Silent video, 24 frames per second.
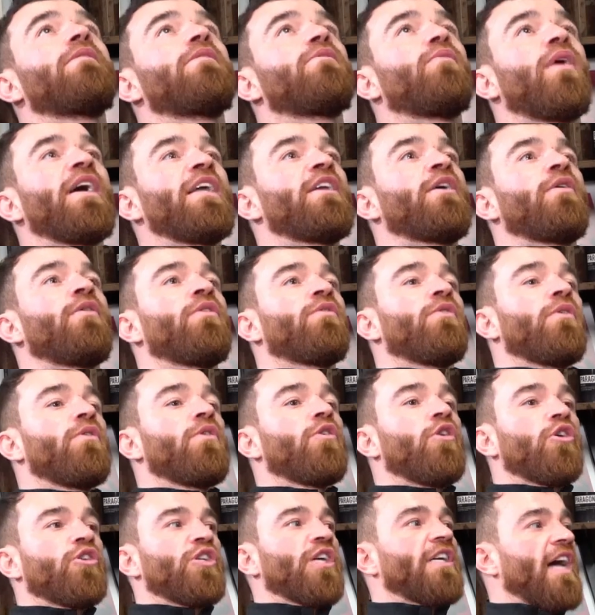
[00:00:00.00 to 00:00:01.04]
Why are you going to run?
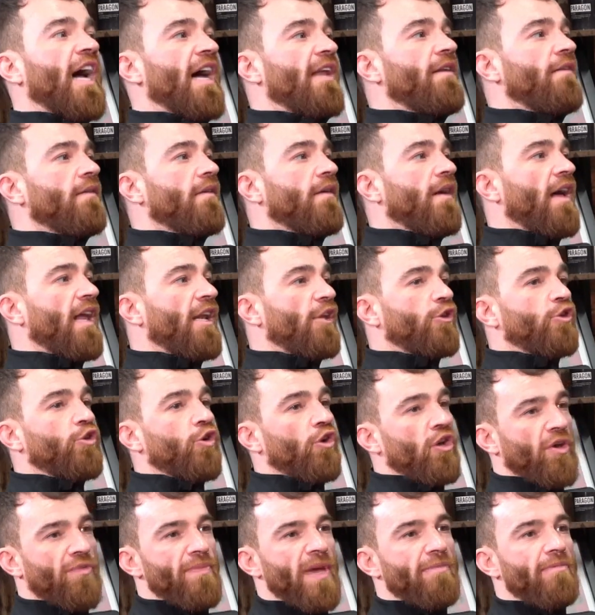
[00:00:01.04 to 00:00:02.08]
Because I can, and it's
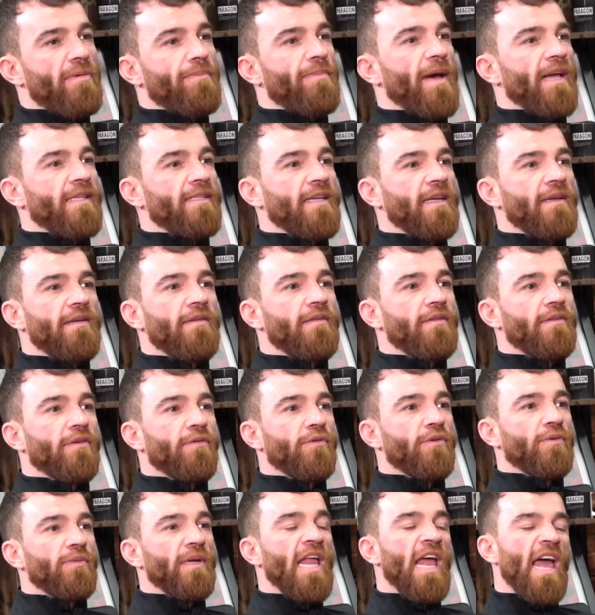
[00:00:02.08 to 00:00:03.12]
going to make me better. You
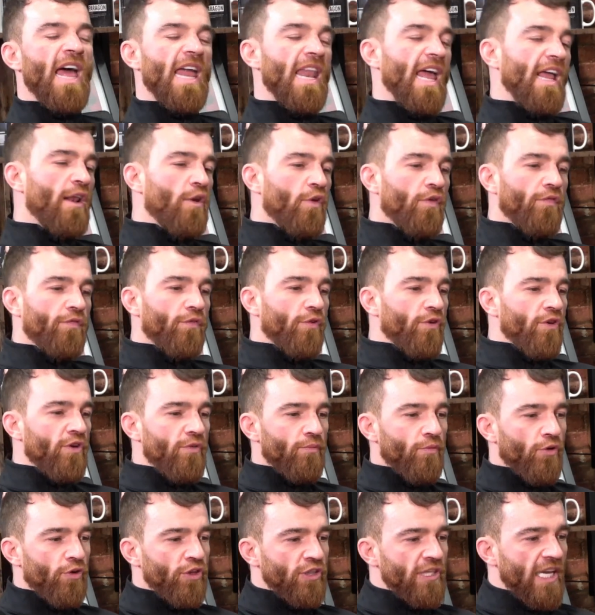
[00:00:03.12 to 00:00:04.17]
know what I mean? And I love
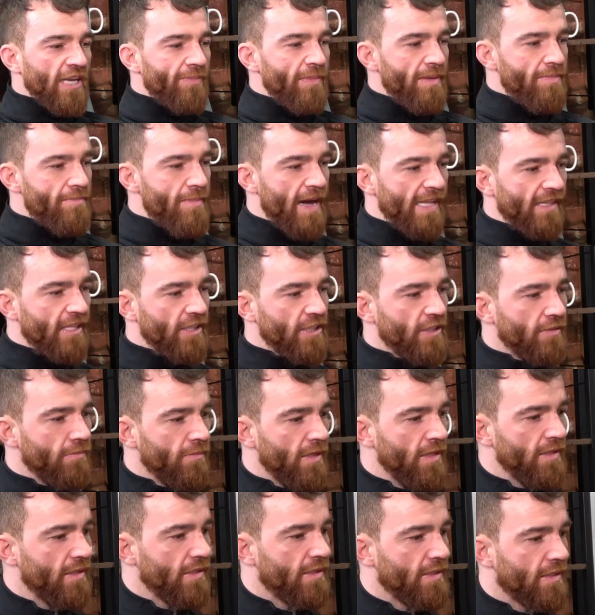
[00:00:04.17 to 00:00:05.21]
running. Running's like me medicine,
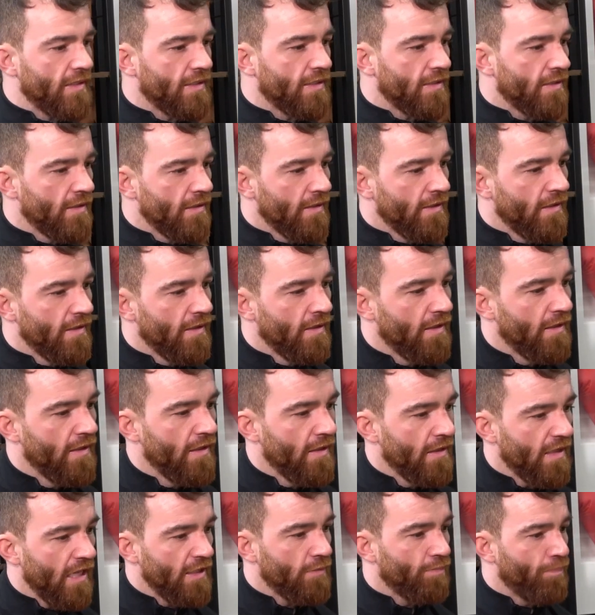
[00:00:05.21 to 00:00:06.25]
mate.
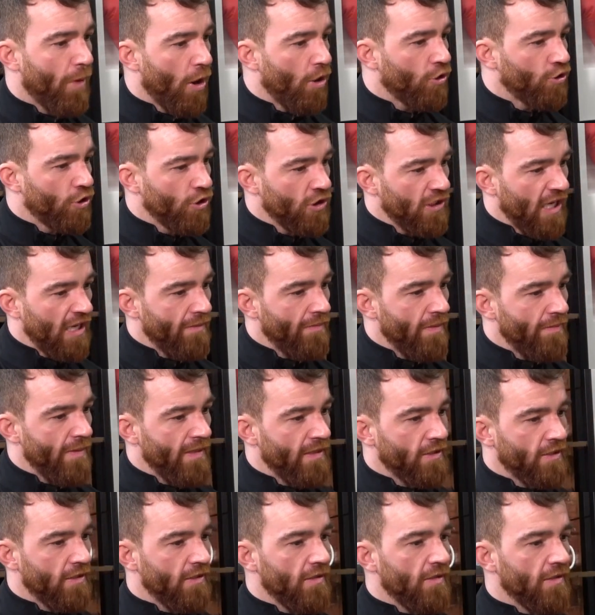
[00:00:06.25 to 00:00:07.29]
That's boxing's like me
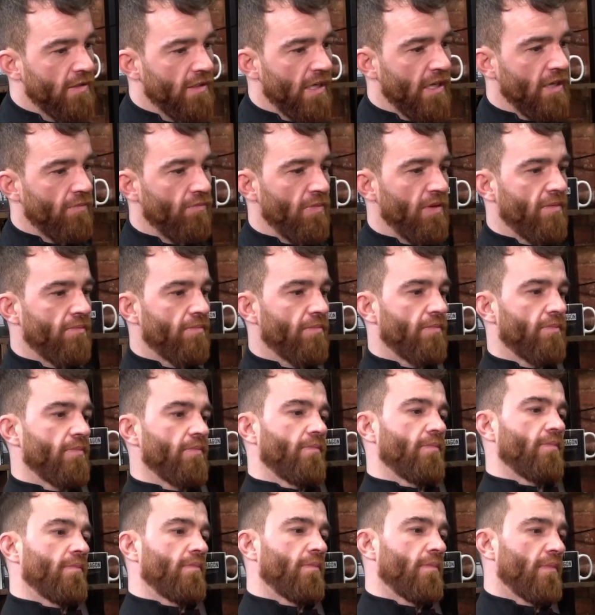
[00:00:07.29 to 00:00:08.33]
medicine. It's like me.
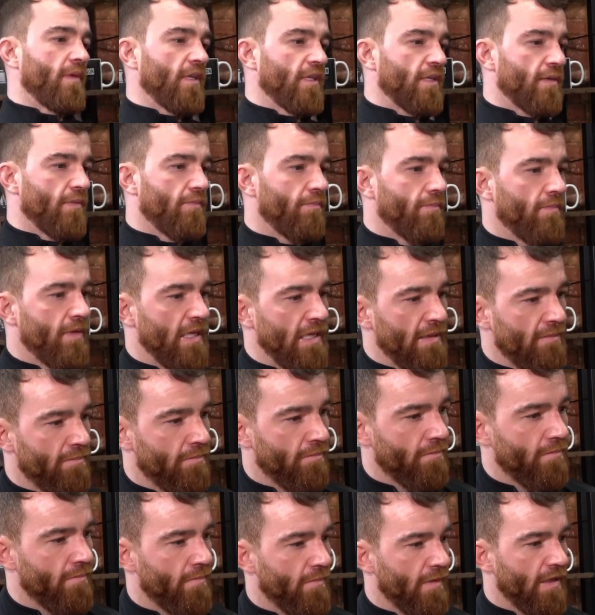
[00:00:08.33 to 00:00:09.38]

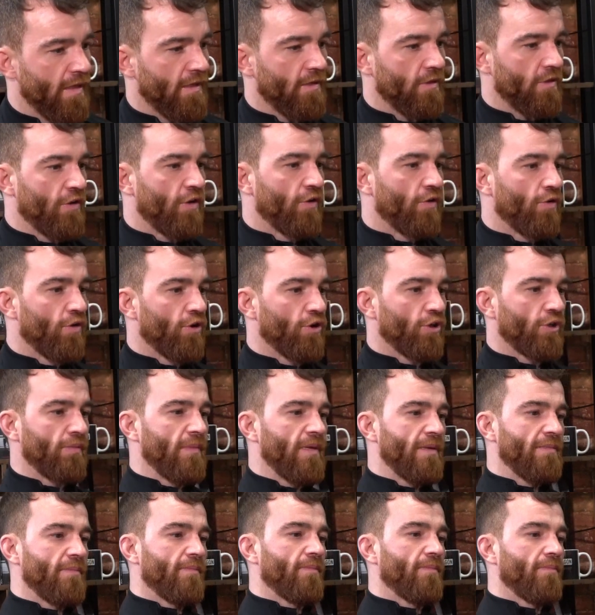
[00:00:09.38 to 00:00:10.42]
It cures
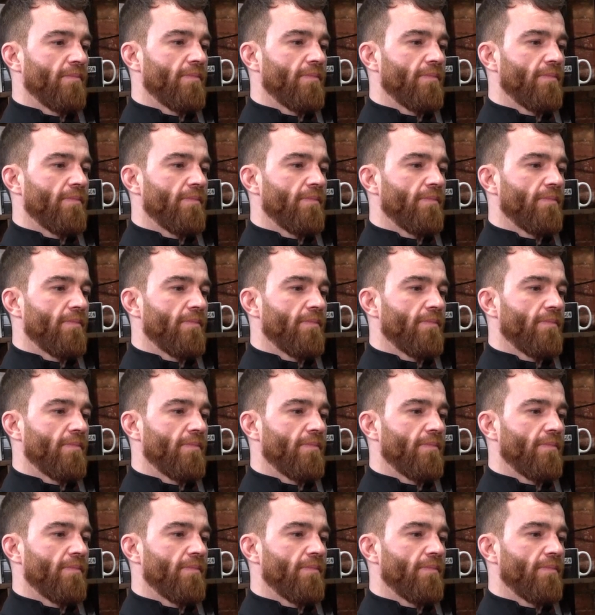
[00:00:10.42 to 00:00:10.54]
me.